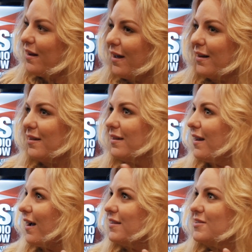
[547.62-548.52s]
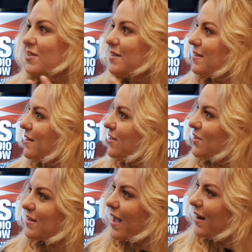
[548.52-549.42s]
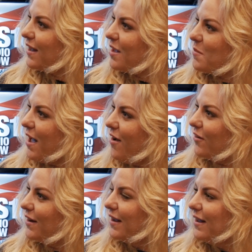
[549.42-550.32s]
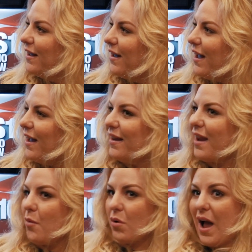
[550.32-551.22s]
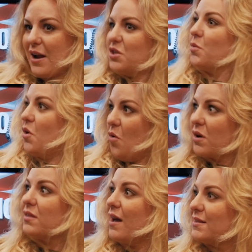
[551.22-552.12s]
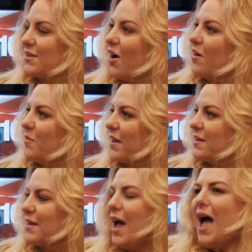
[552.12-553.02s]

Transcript: bit, and it just kind of came out. And I actually recorded that song because